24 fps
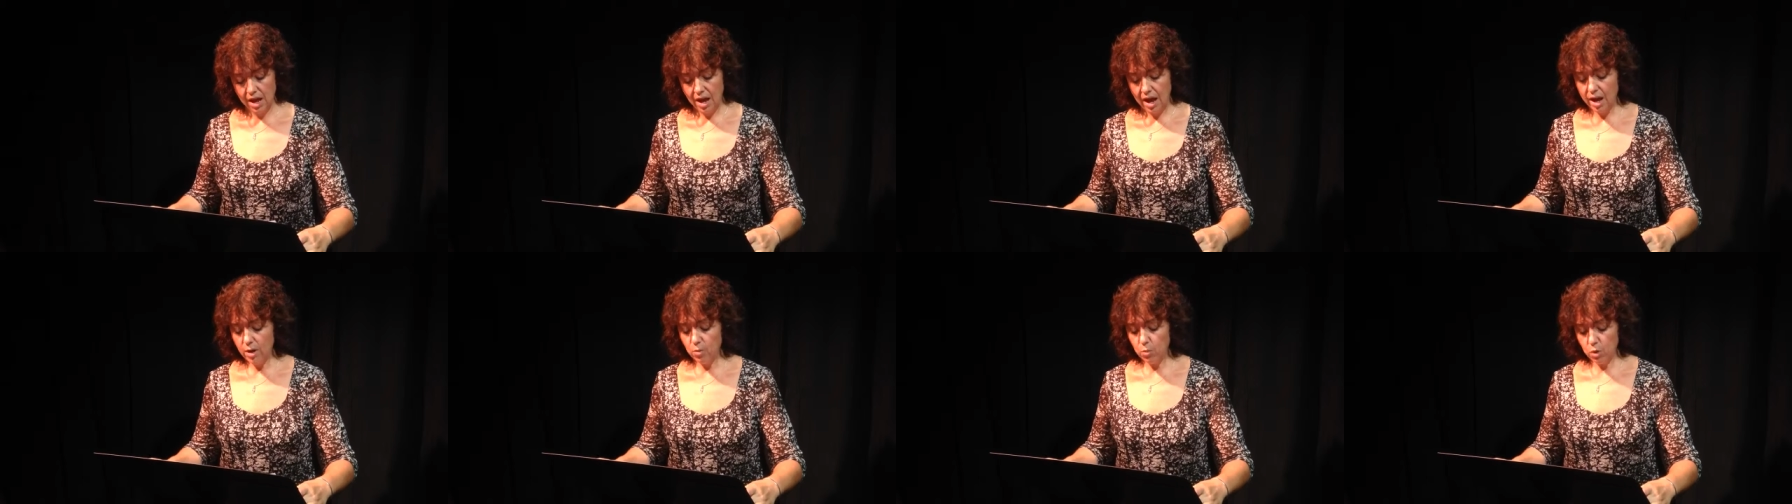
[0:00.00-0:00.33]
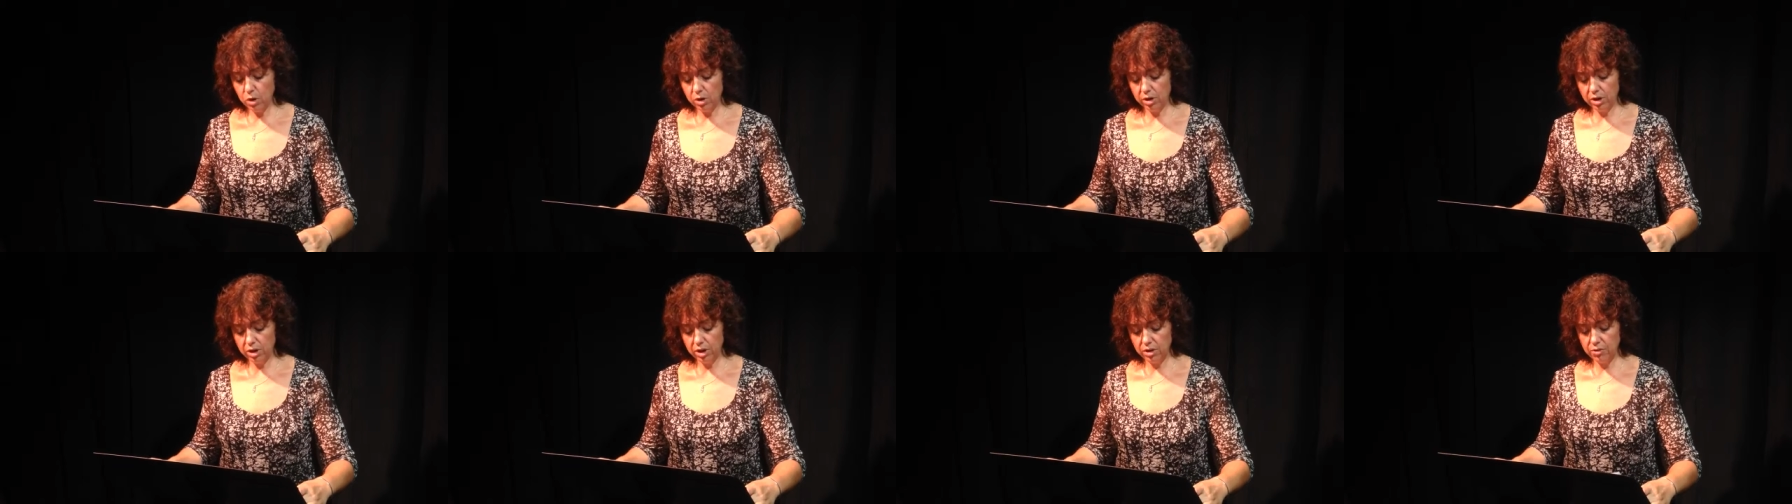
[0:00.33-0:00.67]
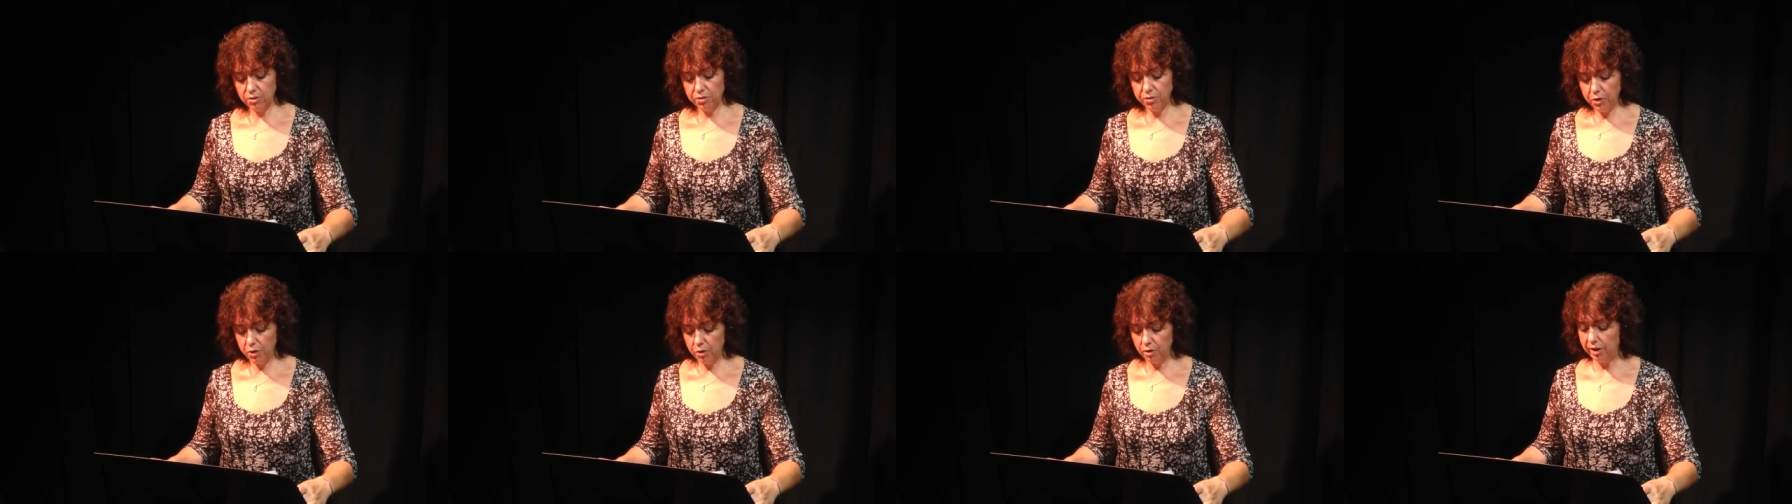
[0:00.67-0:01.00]
and were
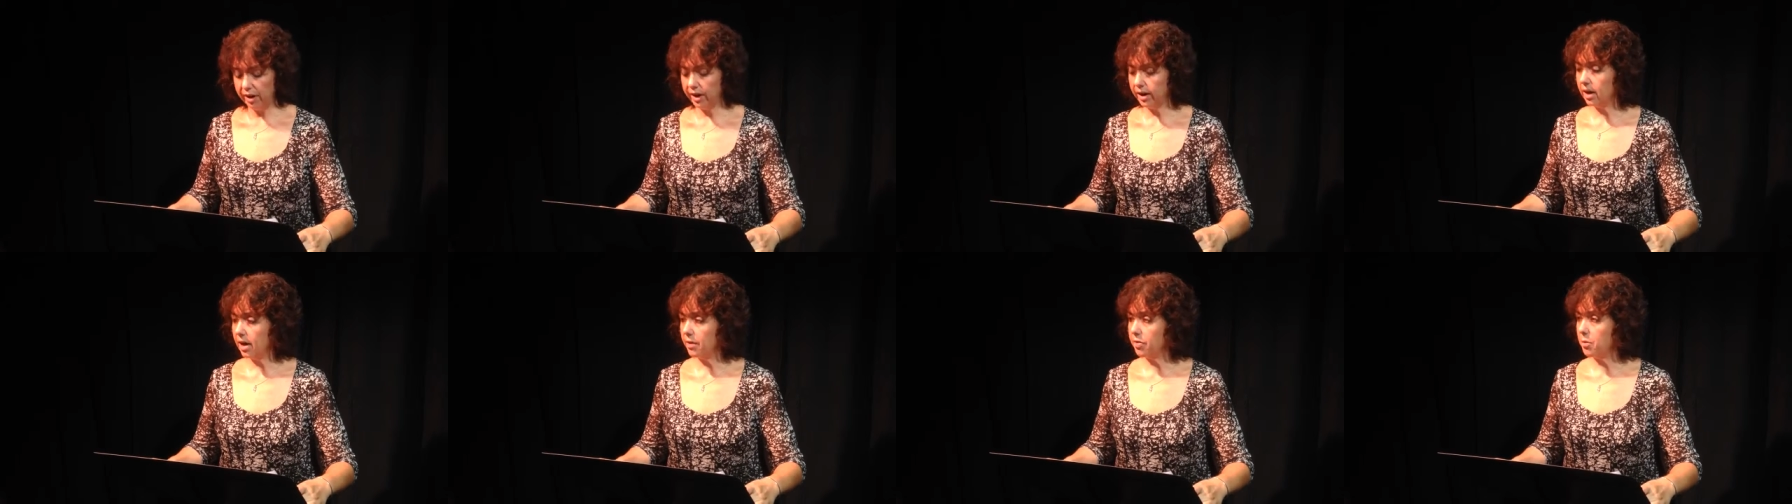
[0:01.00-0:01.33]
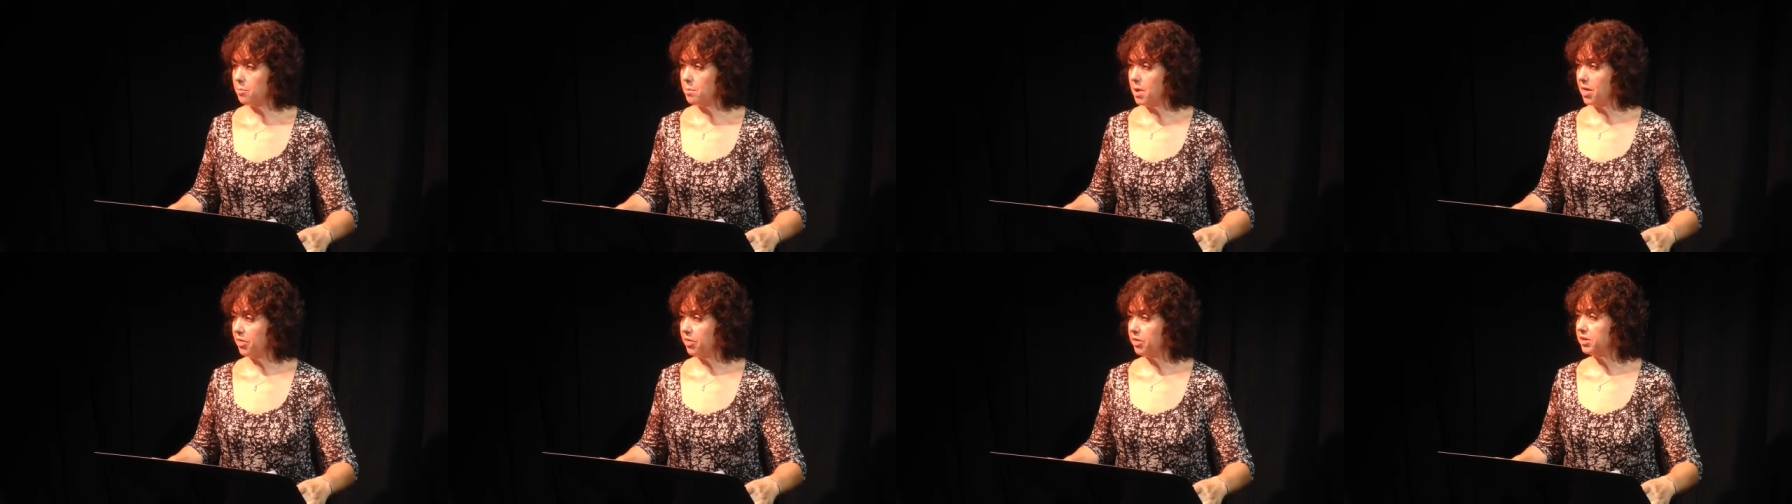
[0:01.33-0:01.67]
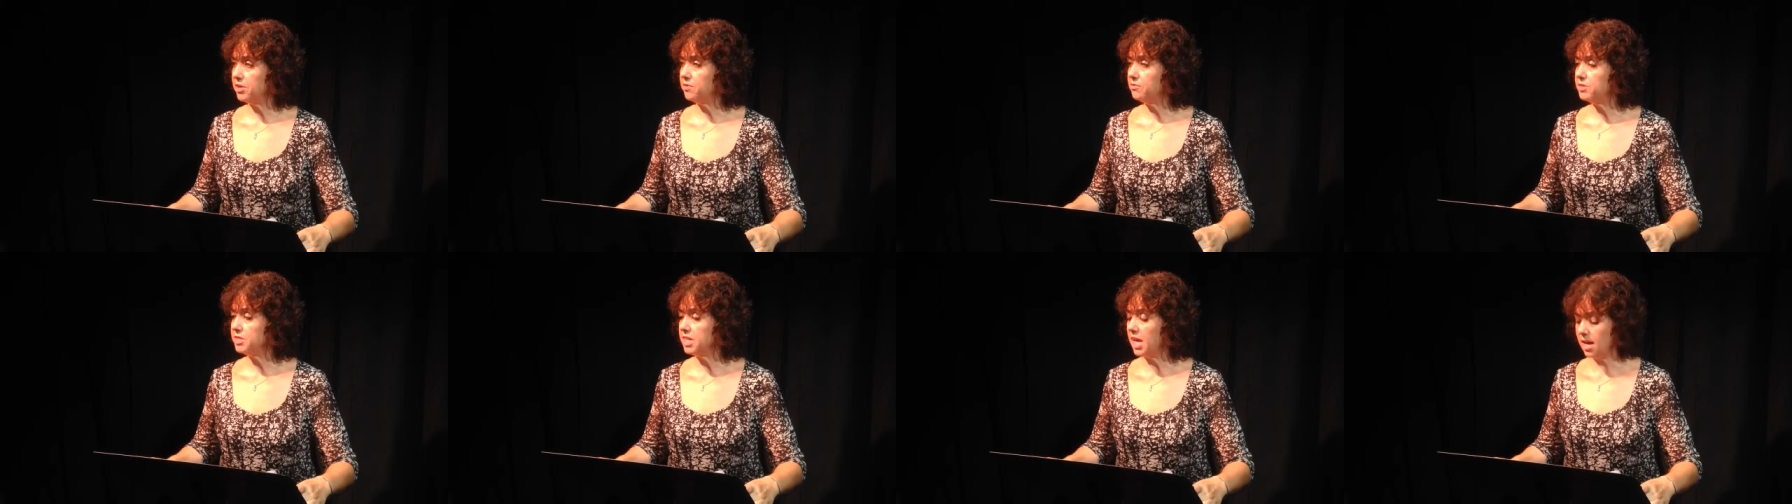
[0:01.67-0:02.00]
conferring on the
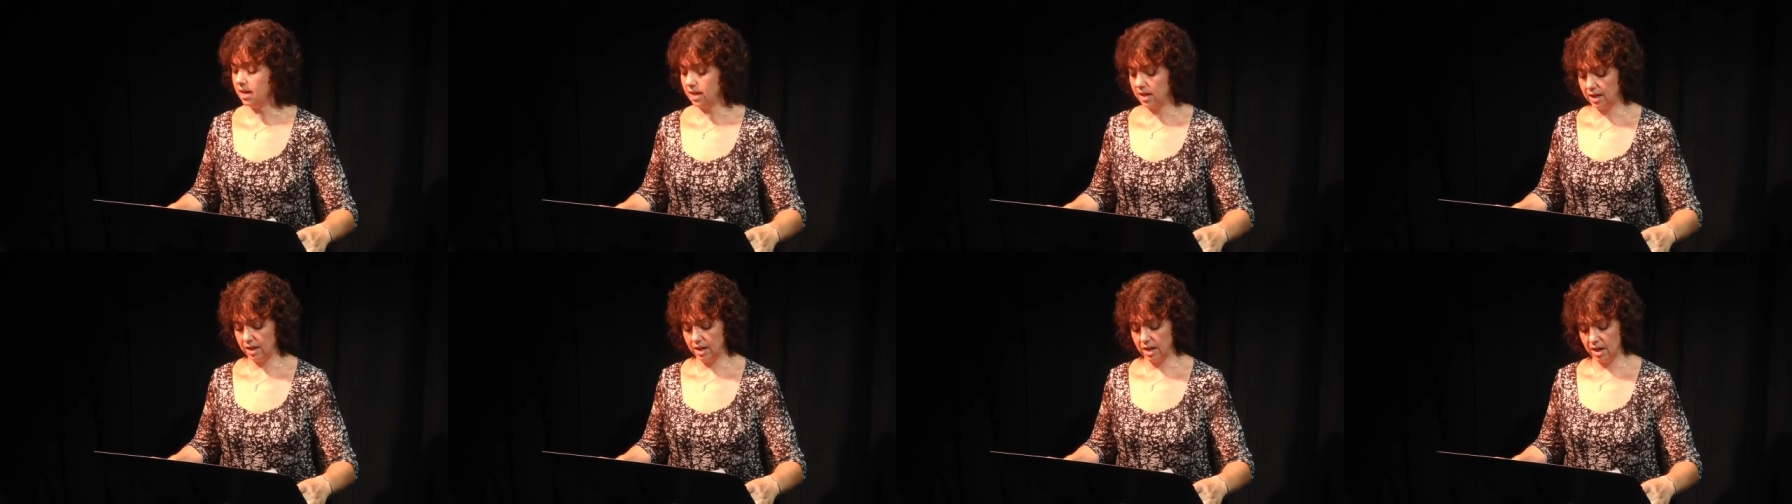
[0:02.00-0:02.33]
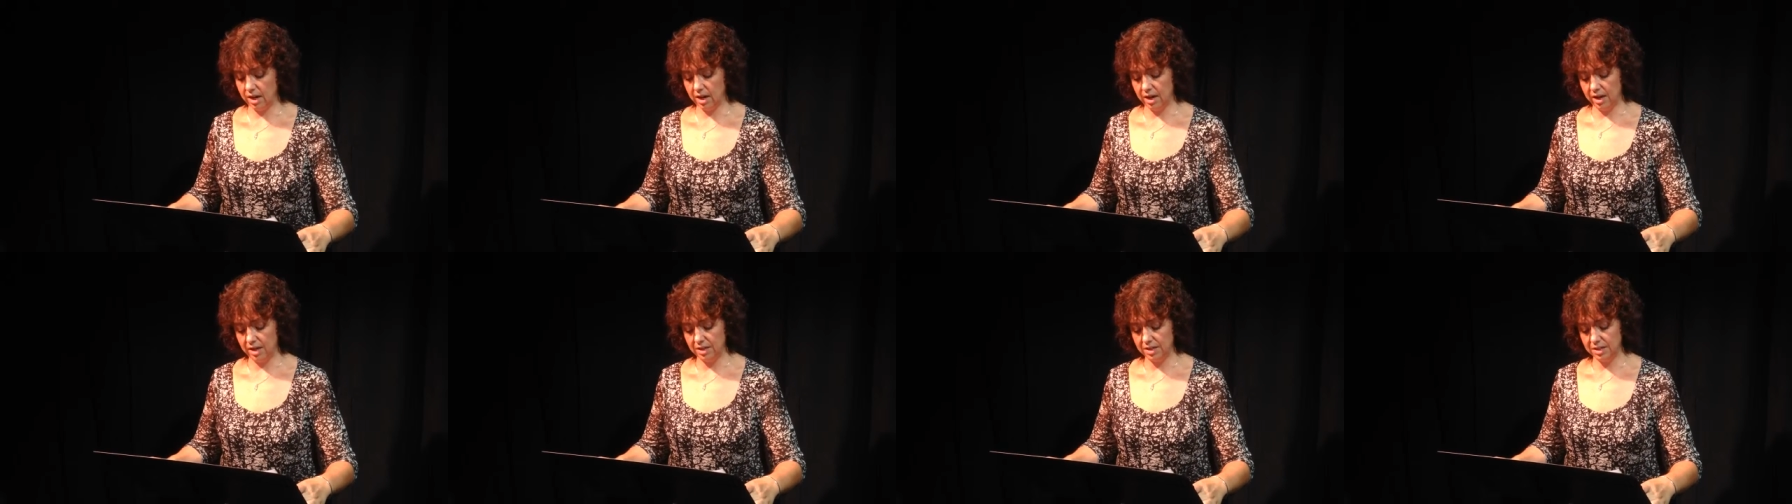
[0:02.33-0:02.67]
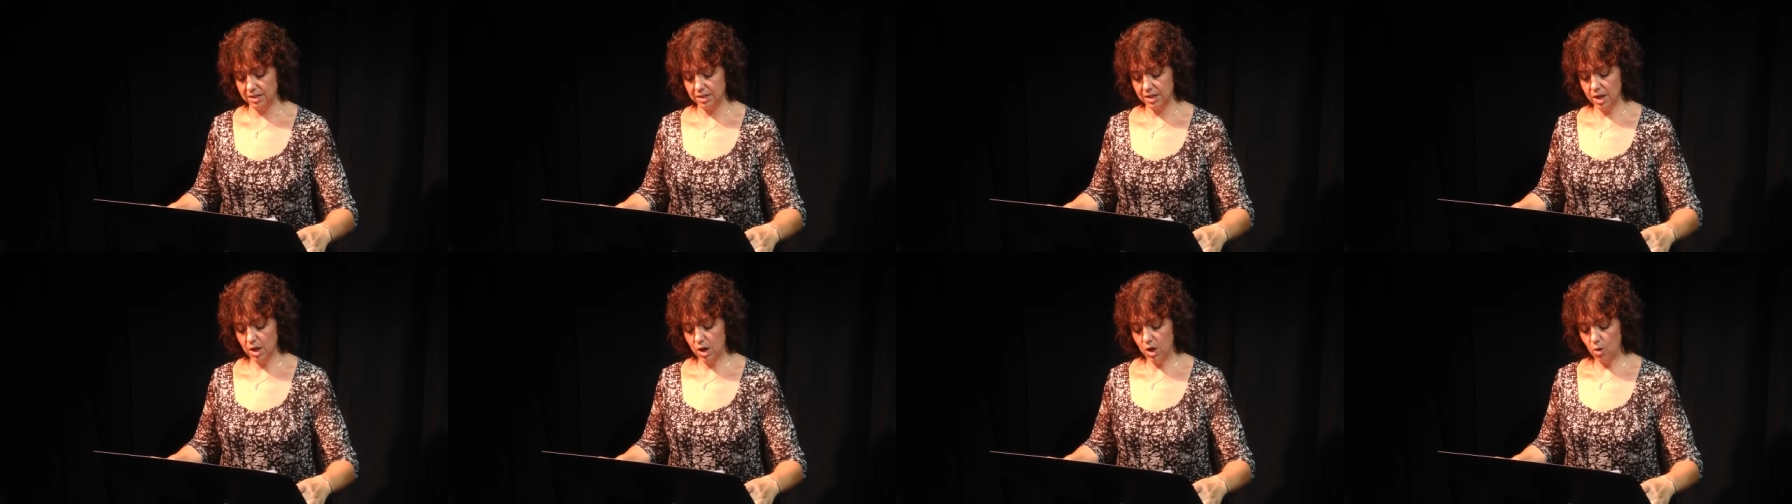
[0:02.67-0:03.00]
method of taking it